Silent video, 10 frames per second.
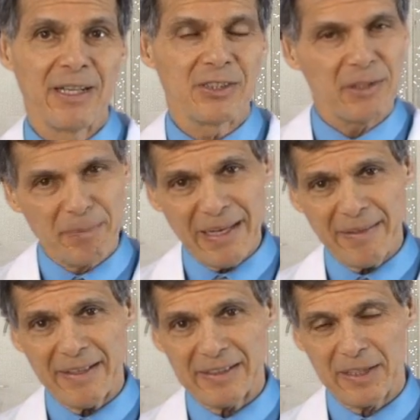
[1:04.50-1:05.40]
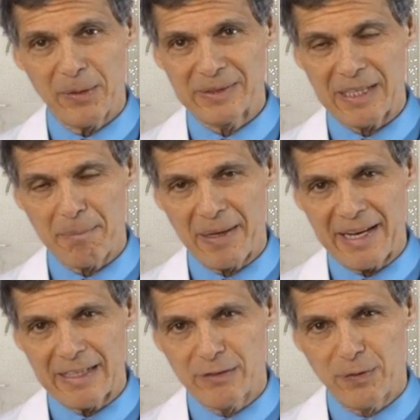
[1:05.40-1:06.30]
So the big thing to know is that by
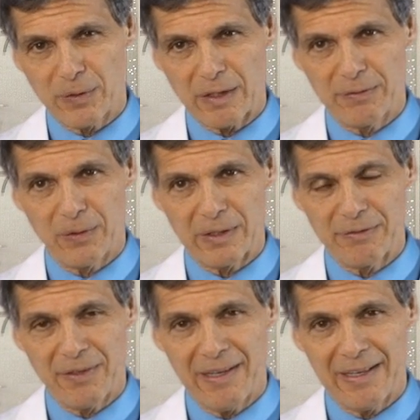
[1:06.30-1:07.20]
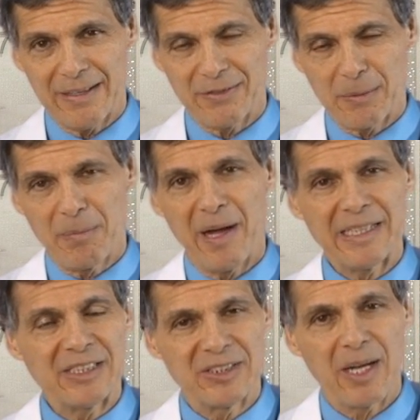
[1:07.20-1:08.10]
age 40 or 45, your
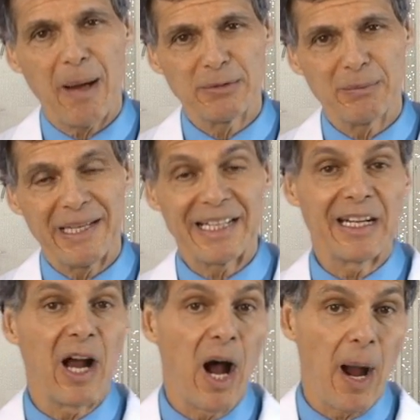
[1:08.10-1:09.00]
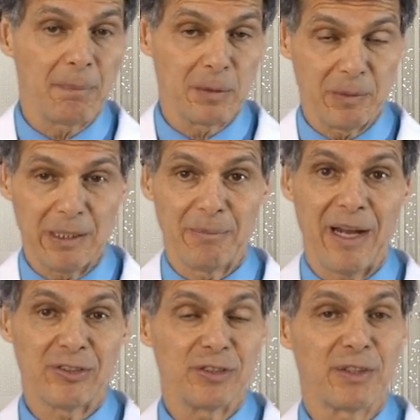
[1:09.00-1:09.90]
body stops making optimal
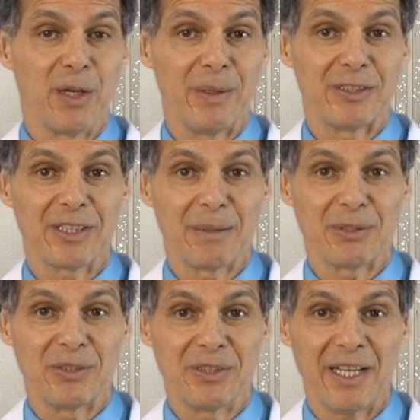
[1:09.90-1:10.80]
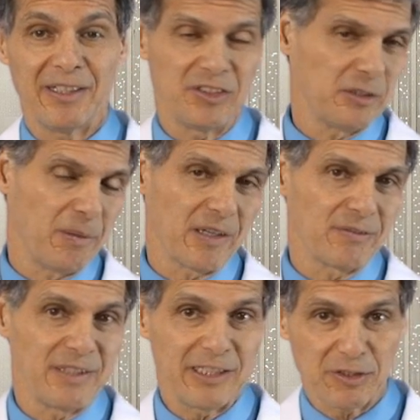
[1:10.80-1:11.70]
amounts of coenzyme Q10. It's just part
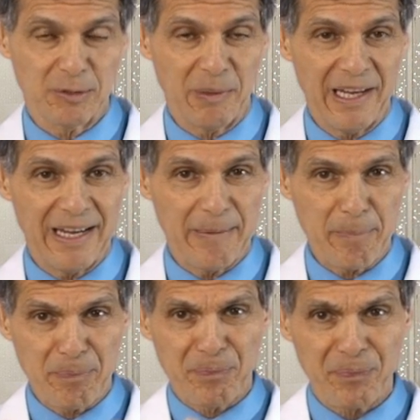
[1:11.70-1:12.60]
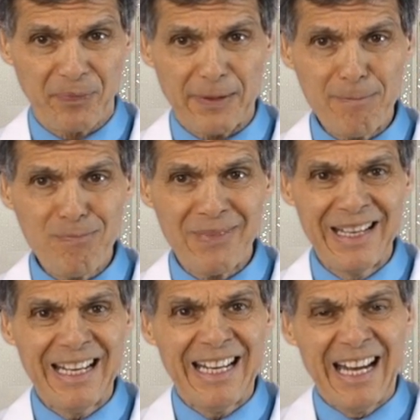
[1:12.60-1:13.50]
of nature's plan.
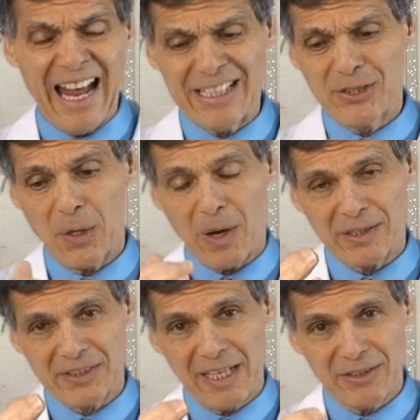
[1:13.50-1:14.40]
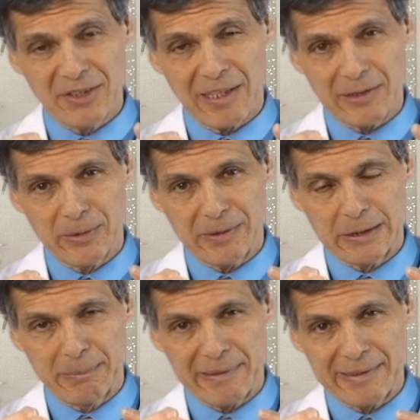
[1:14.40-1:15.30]
And so our cells start to
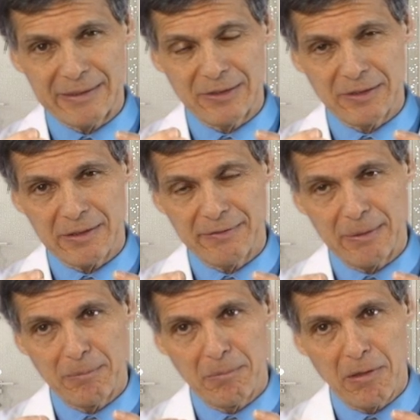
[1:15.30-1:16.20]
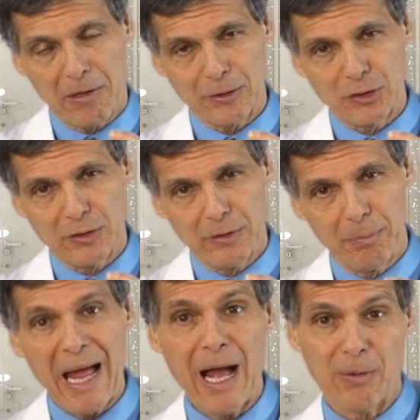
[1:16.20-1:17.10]
experience sort of a marginal
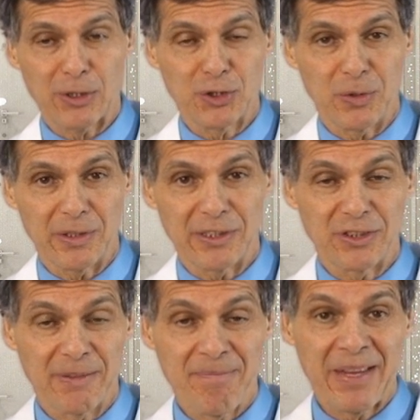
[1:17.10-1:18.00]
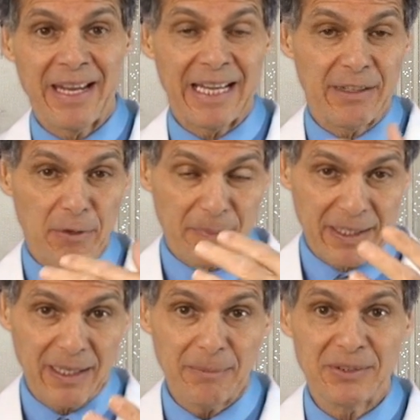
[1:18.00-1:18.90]
power shortage. And if it
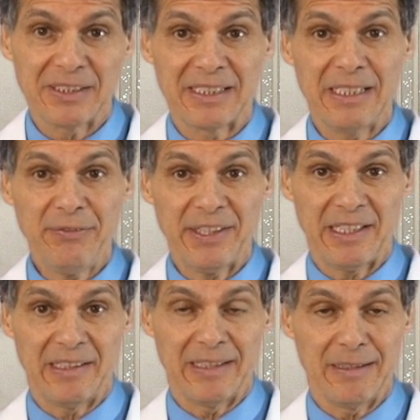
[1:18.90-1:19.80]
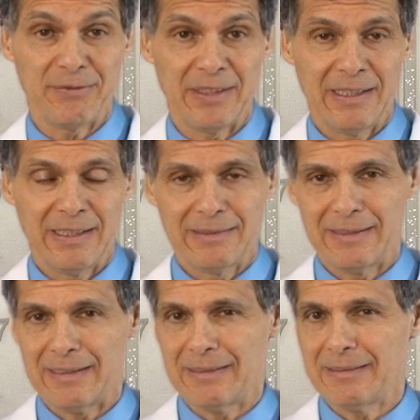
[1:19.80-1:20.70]
becomes significant enough,
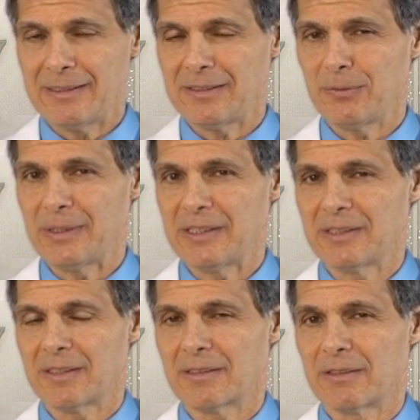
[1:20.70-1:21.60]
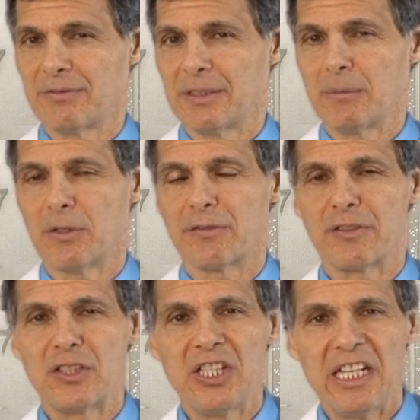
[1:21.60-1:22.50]
then this is when you start to feel more
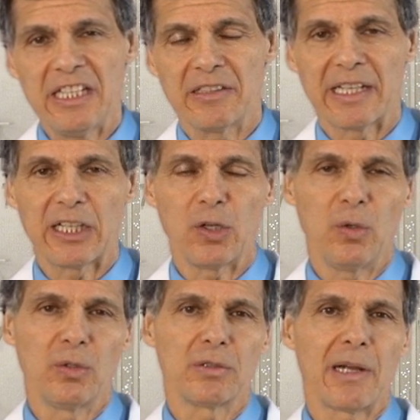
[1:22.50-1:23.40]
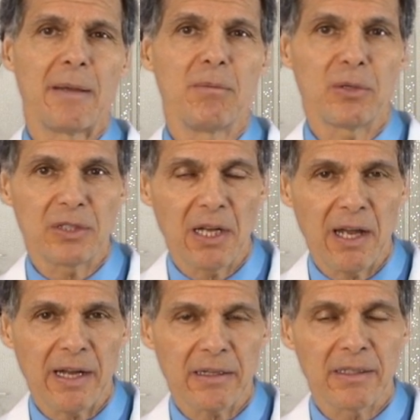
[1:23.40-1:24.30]
fatigue. You're getting older, I'm more
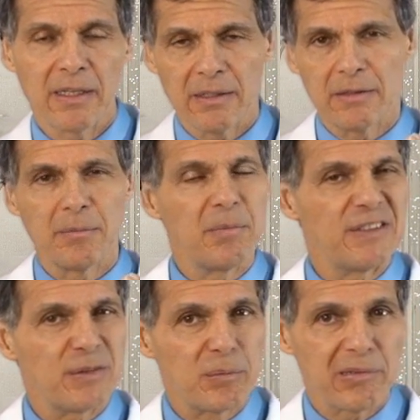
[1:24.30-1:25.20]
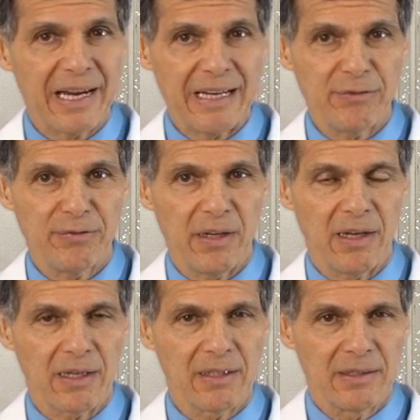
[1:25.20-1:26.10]
tired. Bit of a brain
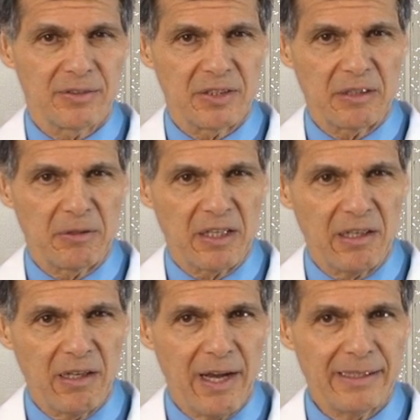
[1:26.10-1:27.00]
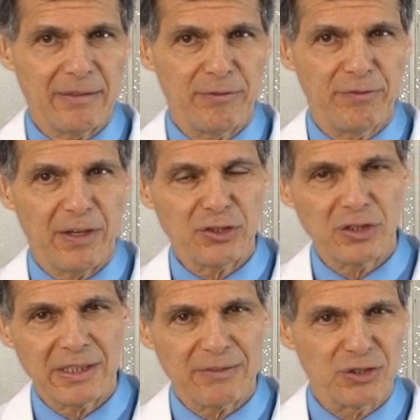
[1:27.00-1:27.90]
fog. There's a decline in
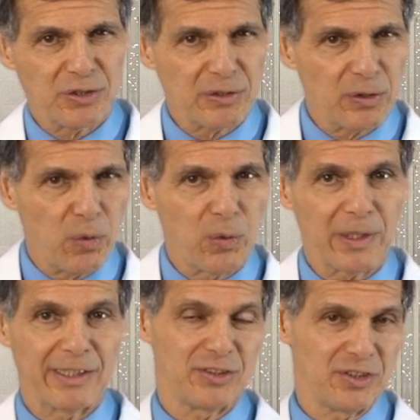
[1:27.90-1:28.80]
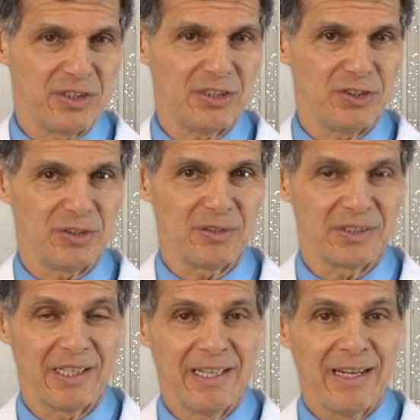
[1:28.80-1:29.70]
functioning of certain organs and
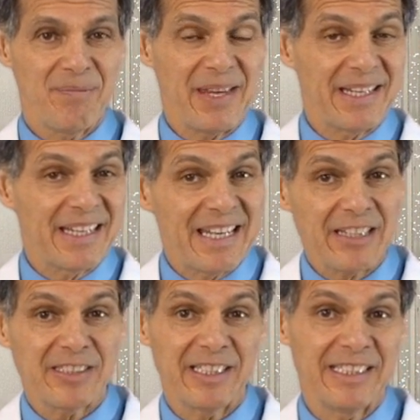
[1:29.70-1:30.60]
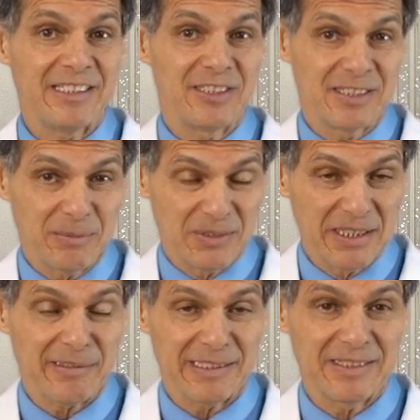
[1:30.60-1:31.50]
tissues. And it can actually lead to some
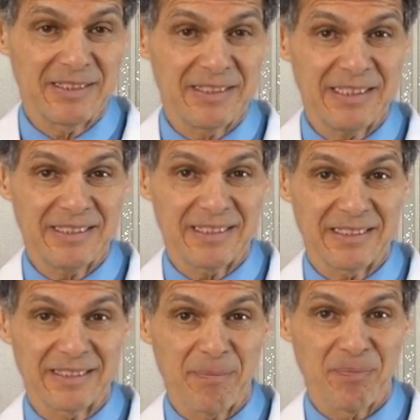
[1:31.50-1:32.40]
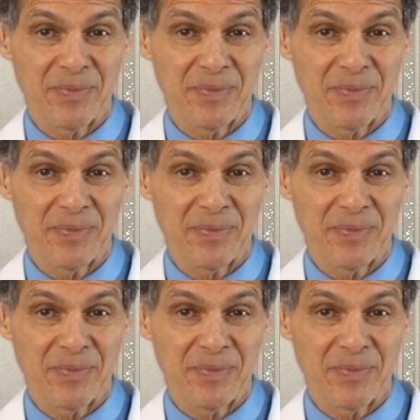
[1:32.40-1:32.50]
serious diseases.